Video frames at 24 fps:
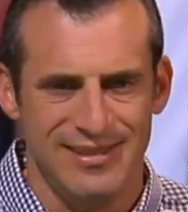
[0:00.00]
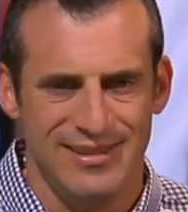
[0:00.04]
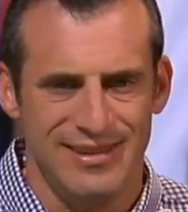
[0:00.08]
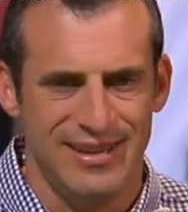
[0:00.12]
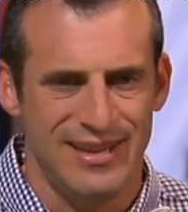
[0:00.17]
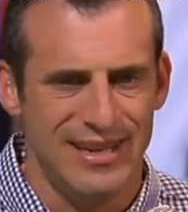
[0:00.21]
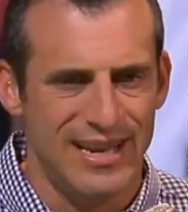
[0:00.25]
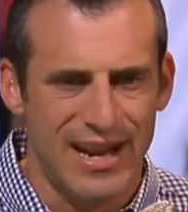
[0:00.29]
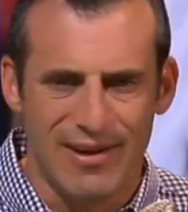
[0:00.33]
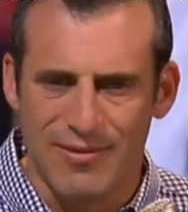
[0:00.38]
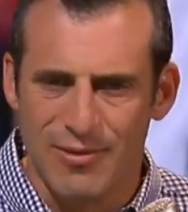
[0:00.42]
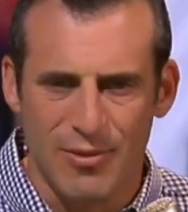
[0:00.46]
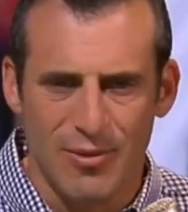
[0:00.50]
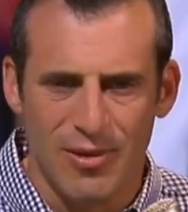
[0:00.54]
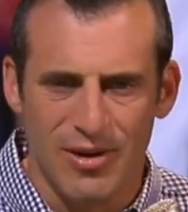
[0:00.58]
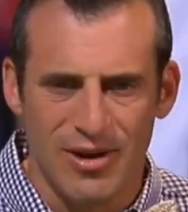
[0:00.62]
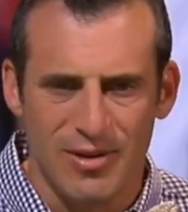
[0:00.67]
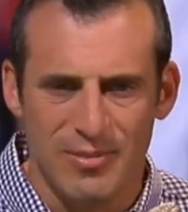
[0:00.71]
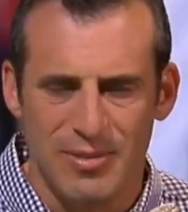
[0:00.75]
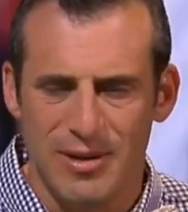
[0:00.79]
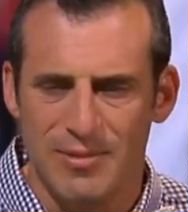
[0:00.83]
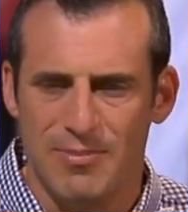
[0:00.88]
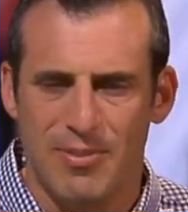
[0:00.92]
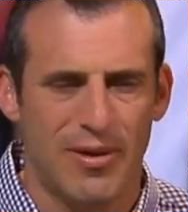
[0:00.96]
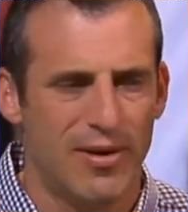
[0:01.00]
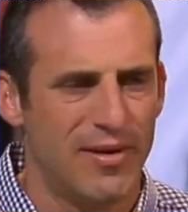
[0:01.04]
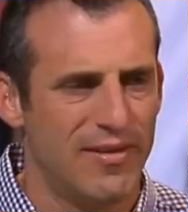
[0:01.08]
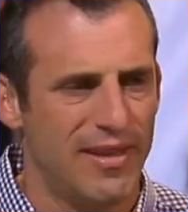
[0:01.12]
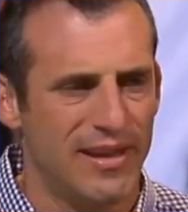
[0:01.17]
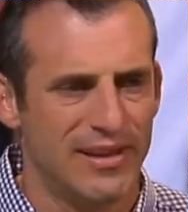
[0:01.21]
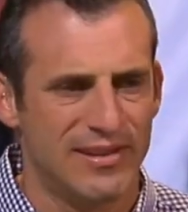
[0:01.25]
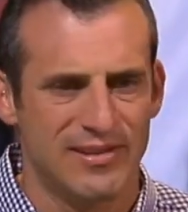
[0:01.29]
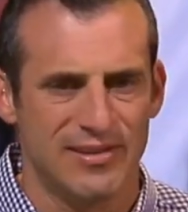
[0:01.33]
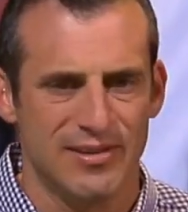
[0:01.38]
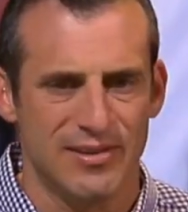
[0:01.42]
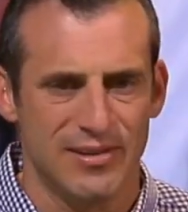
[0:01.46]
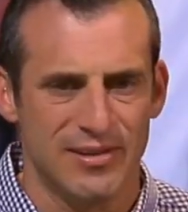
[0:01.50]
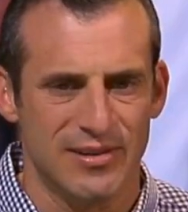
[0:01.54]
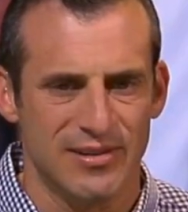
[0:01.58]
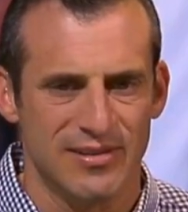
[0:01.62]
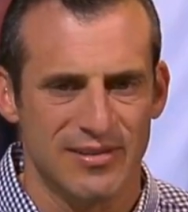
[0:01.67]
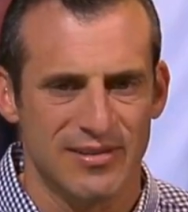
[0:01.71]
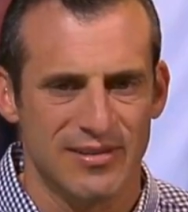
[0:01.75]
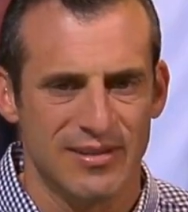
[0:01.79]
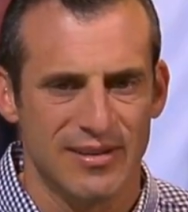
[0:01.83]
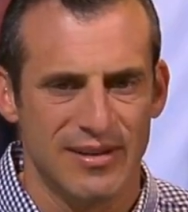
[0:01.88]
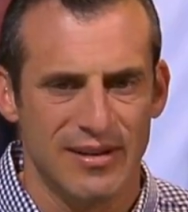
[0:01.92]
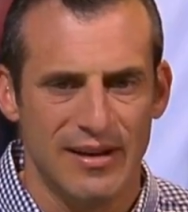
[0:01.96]
you never want to be a part of that
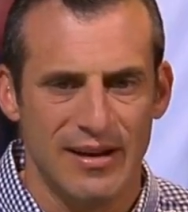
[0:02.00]
circus.